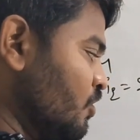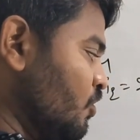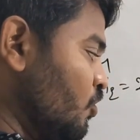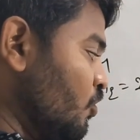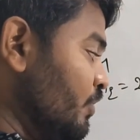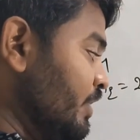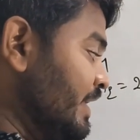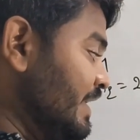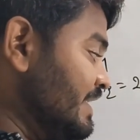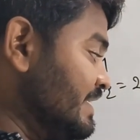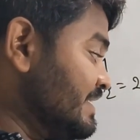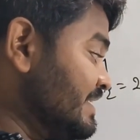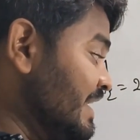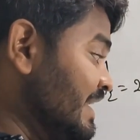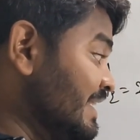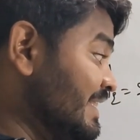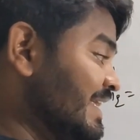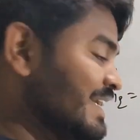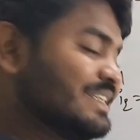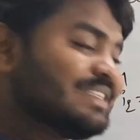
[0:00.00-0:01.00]

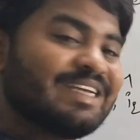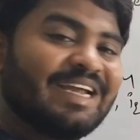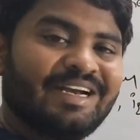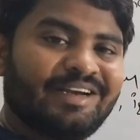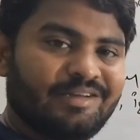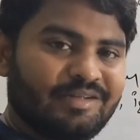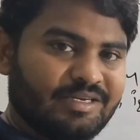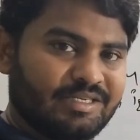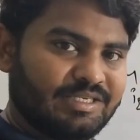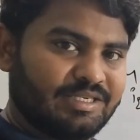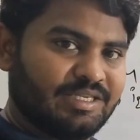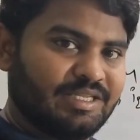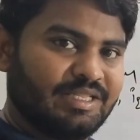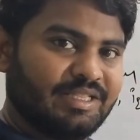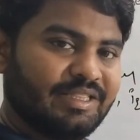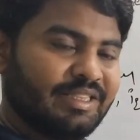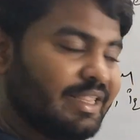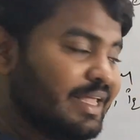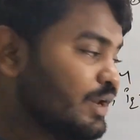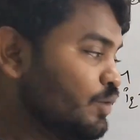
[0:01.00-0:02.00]
coincide their centers,
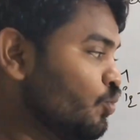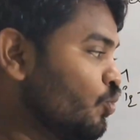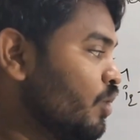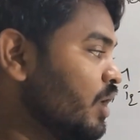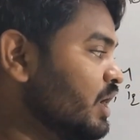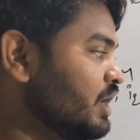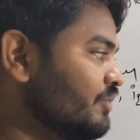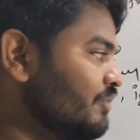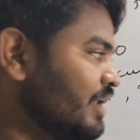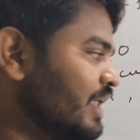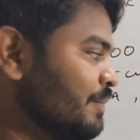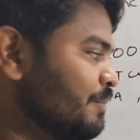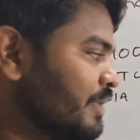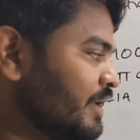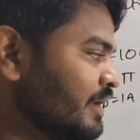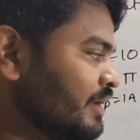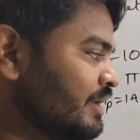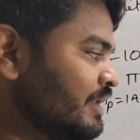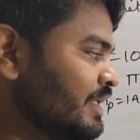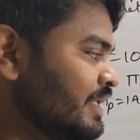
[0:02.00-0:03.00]
then what will
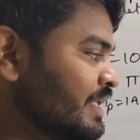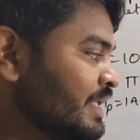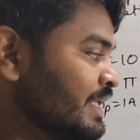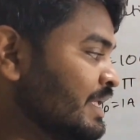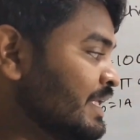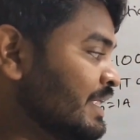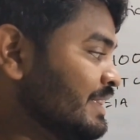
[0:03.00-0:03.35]
happen?